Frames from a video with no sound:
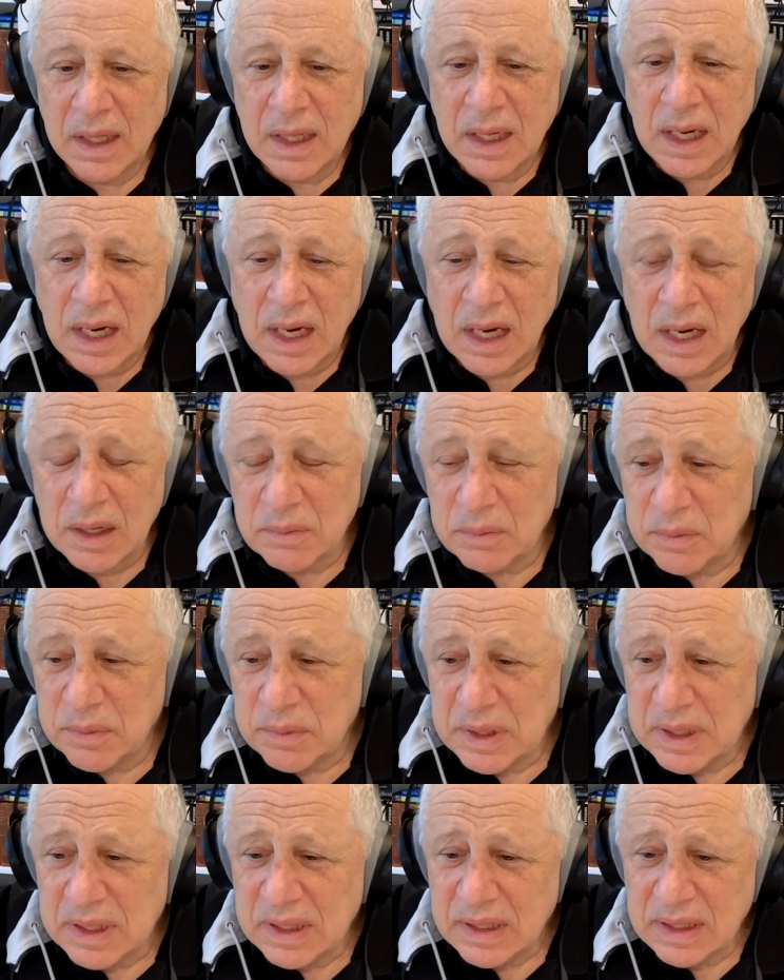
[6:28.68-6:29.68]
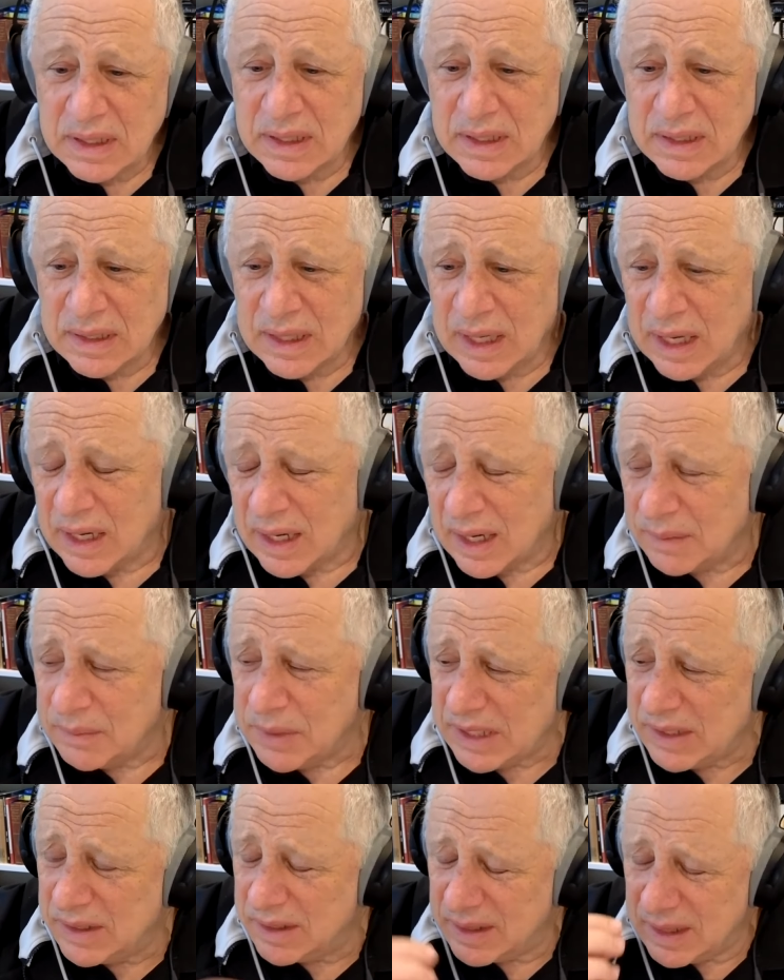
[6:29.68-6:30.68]
Yeah, I
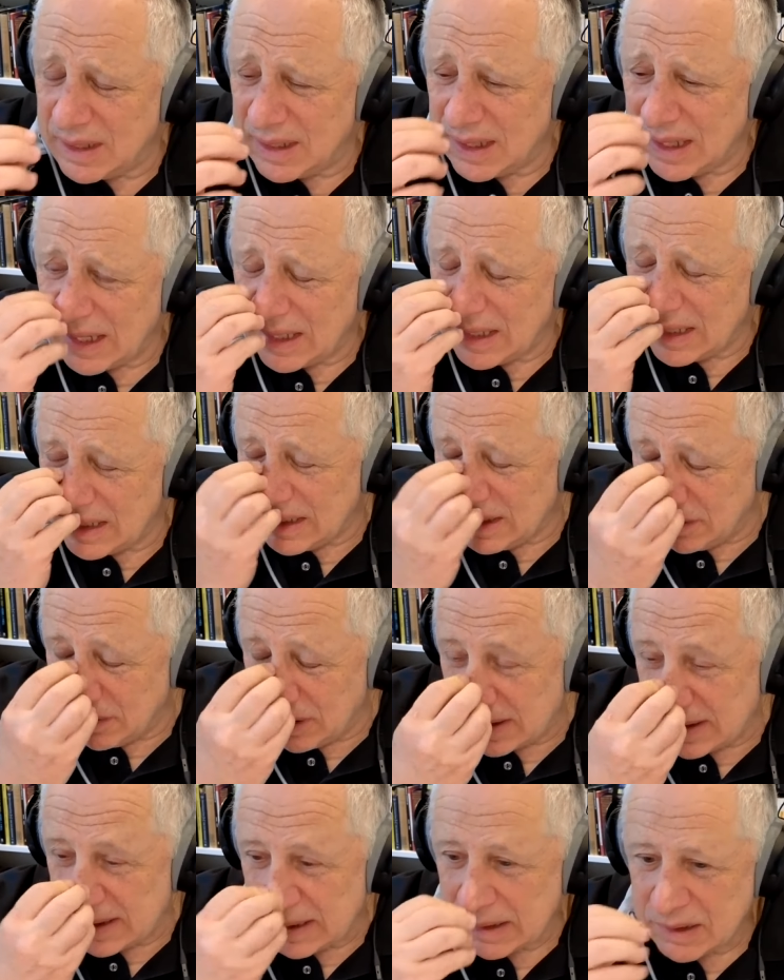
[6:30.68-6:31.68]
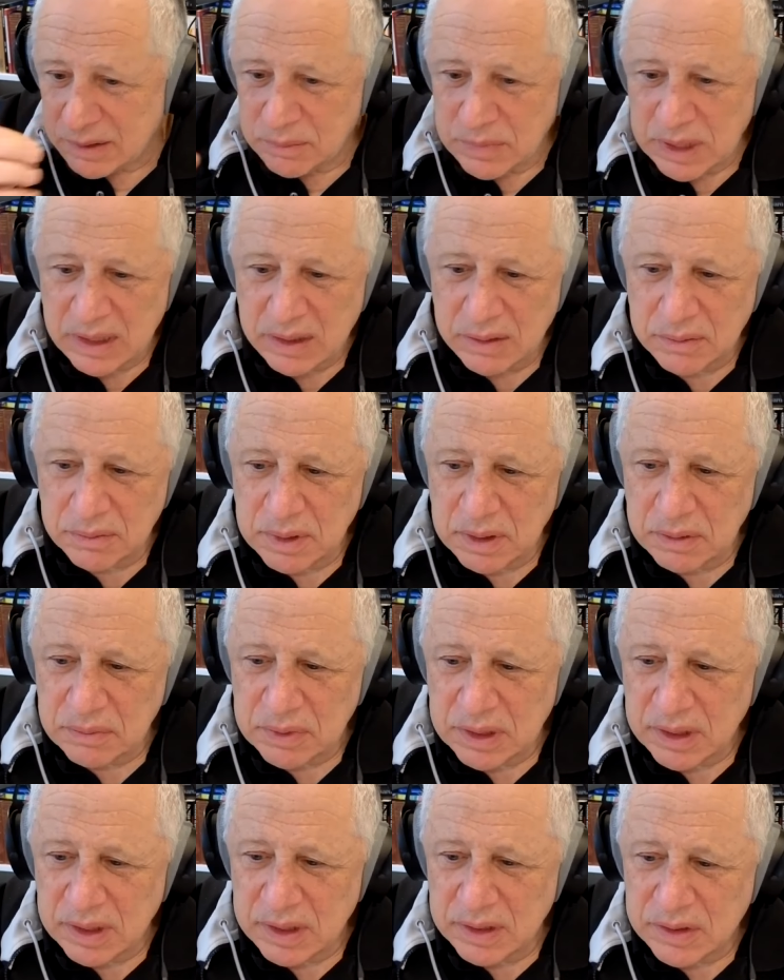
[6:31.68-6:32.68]
mean, I think you make a
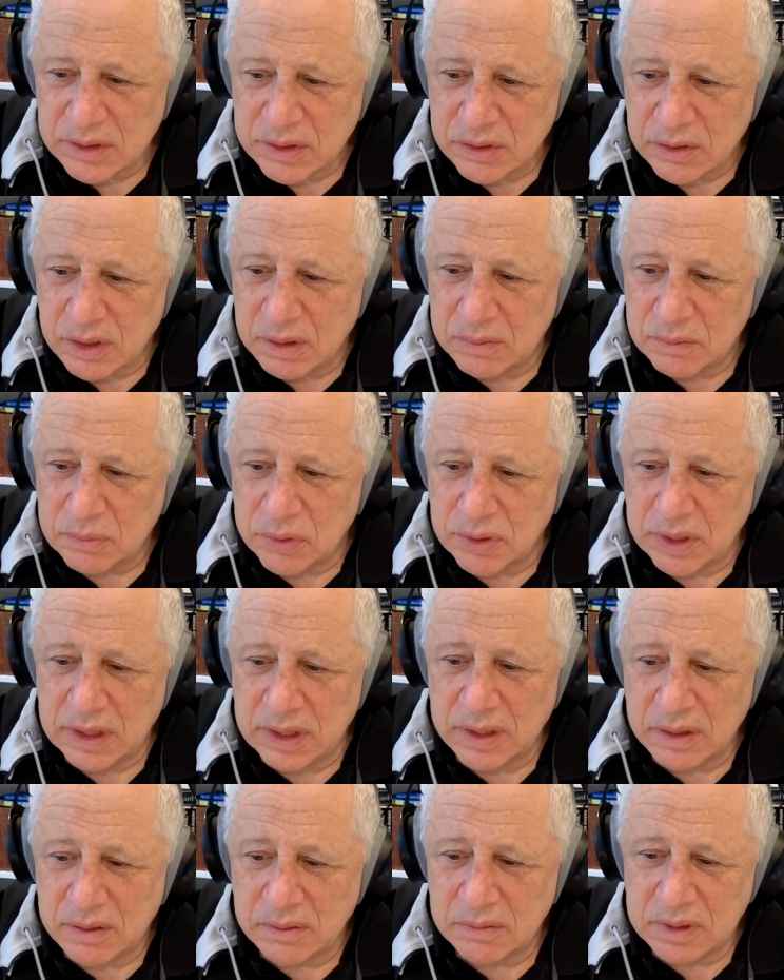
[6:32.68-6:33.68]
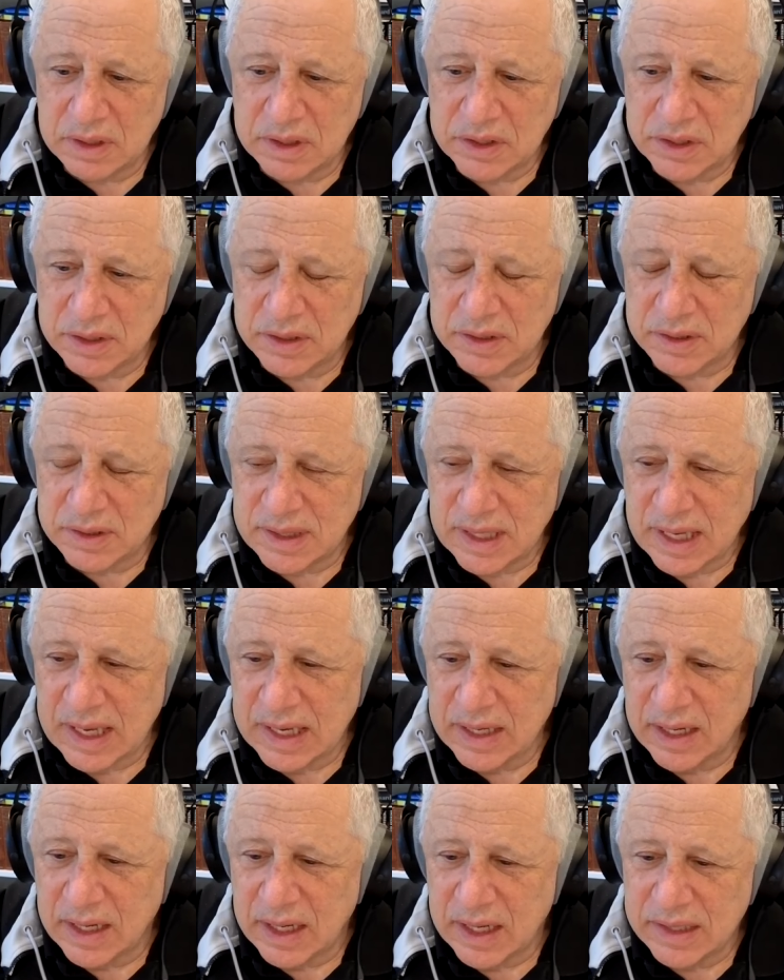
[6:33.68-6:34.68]
really strong point here, which is
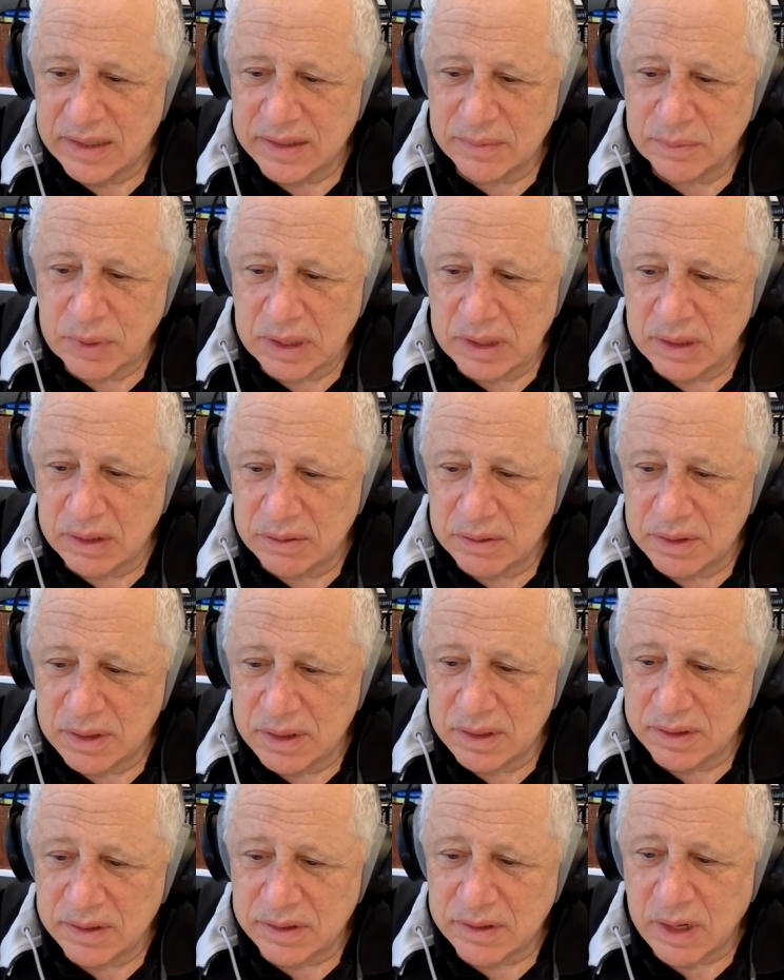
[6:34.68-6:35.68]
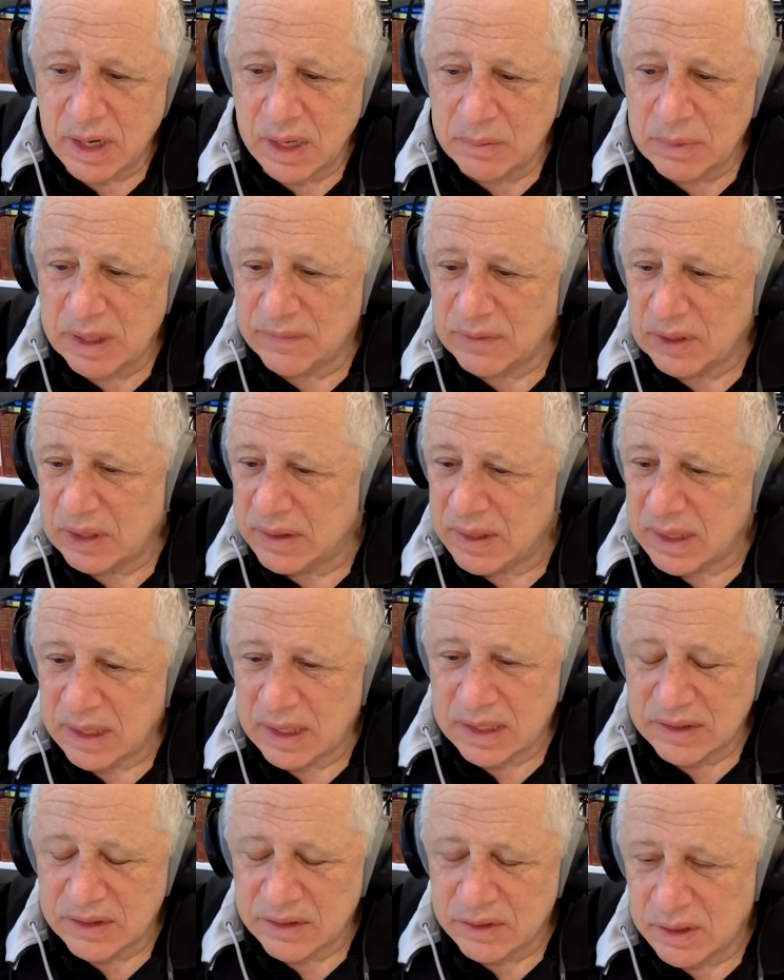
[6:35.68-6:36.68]
AI is being used to describe everything.
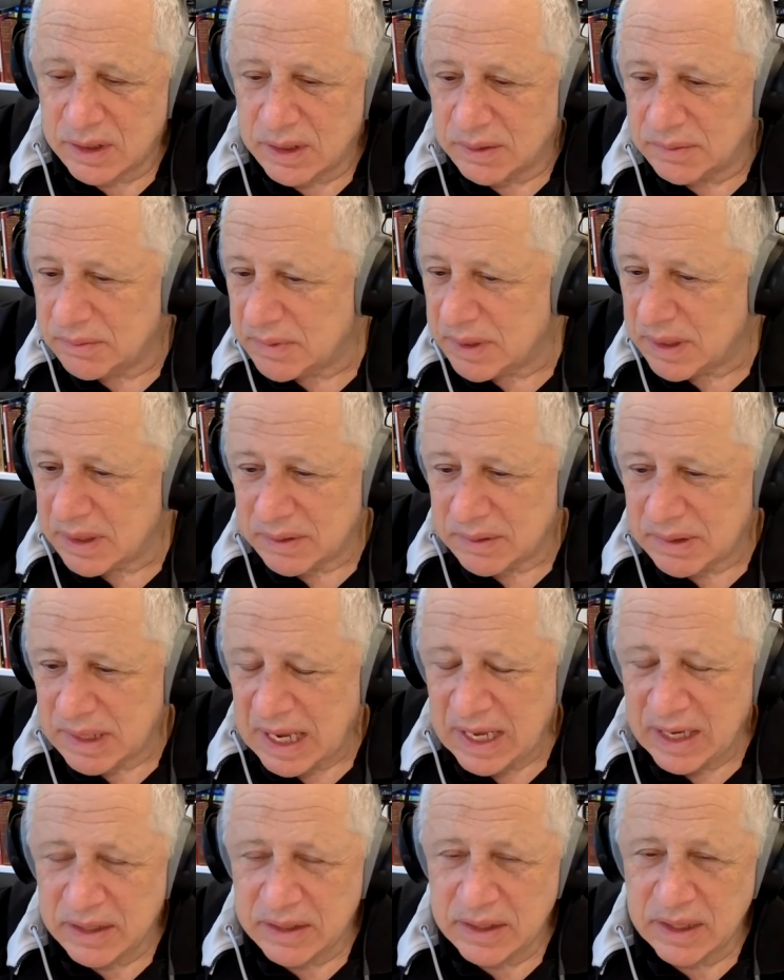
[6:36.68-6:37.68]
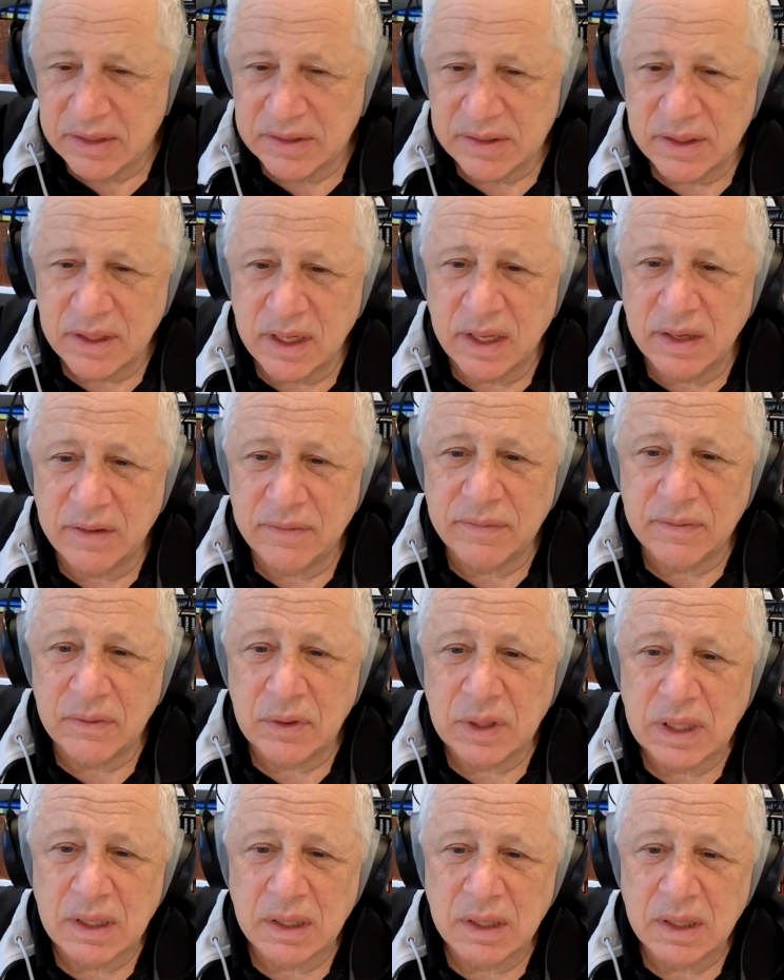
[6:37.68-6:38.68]
I saw an ad yesterday
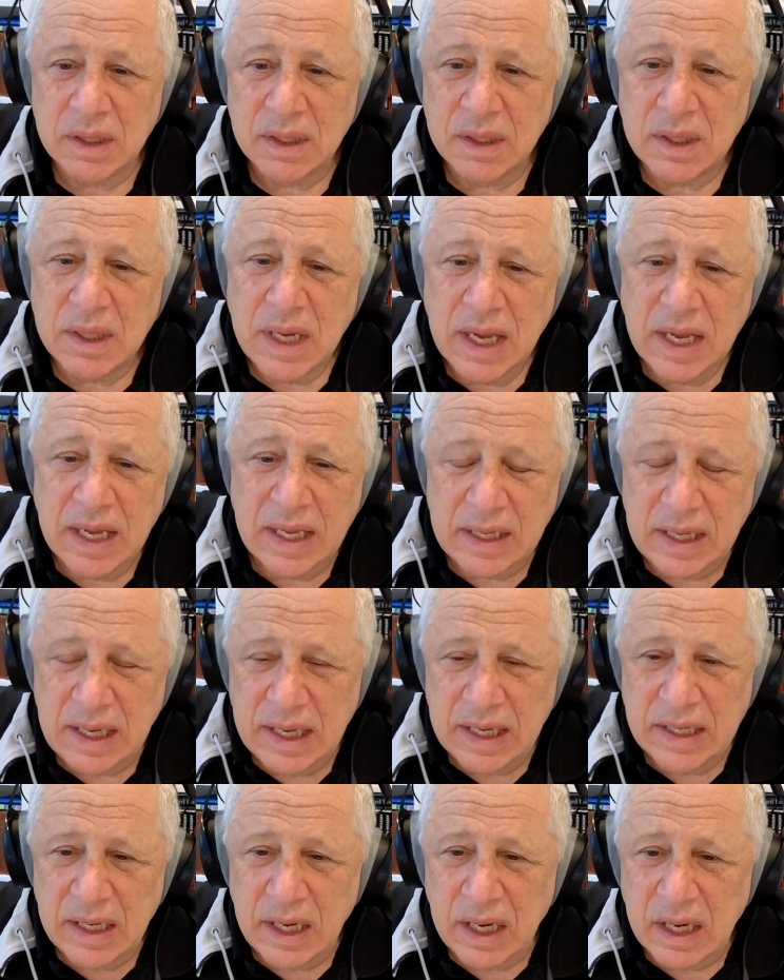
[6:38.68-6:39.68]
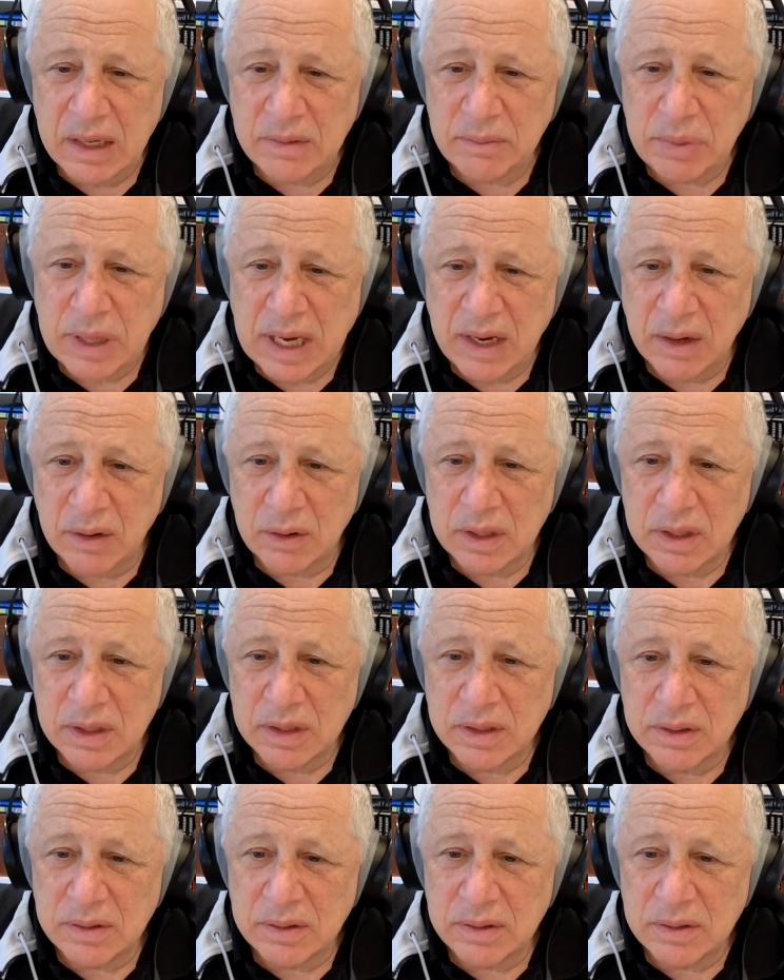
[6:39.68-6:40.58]
for an AI-powered